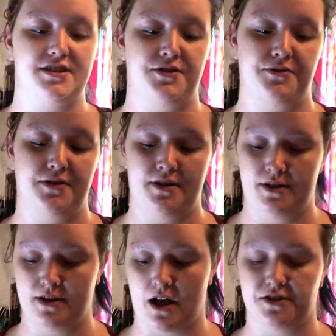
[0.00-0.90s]
so
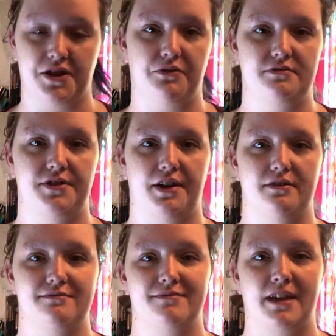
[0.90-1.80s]
y'all don't, you
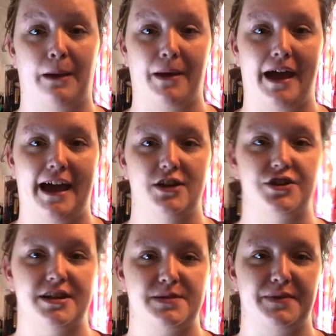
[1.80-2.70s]
know, get my
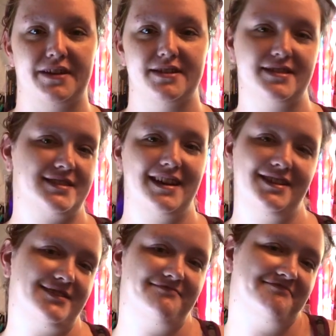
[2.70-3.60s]
address because
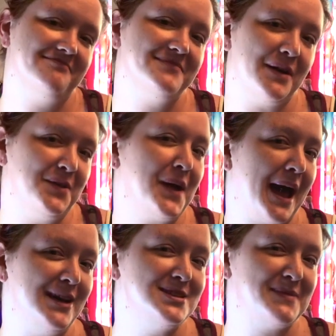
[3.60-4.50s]
I love you
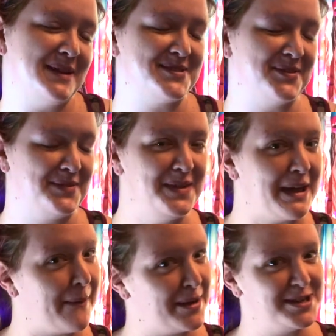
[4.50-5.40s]
guys, but I don't love you
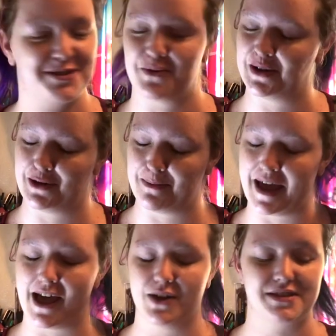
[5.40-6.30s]
that much. Don't want you at
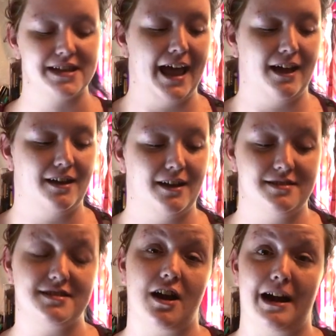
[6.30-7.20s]
my house.
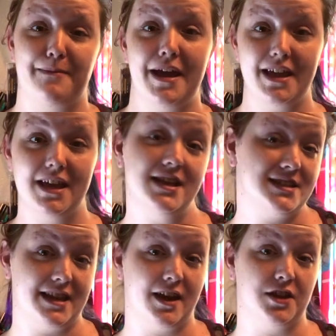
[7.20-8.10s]
Sorry, my kid
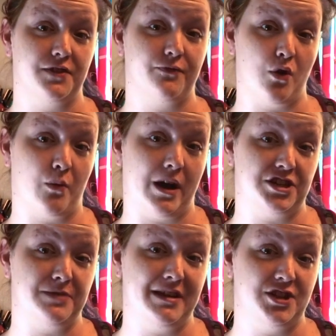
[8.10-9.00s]
is sitting on the floor
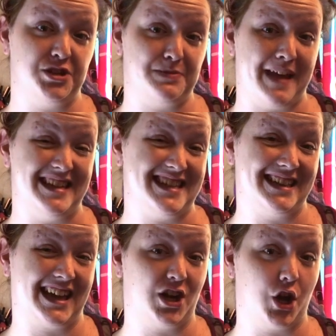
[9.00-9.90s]
watching me and she's panting
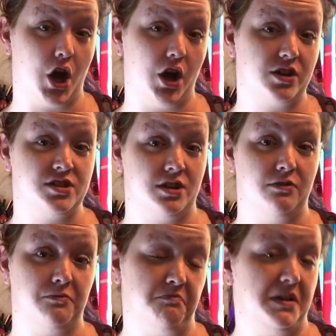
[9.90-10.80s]
like a dog,
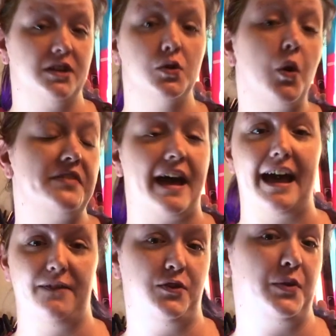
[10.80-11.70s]
so ignore
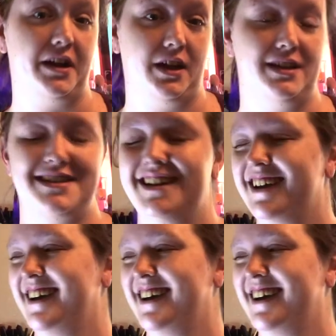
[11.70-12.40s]
that if you hear it.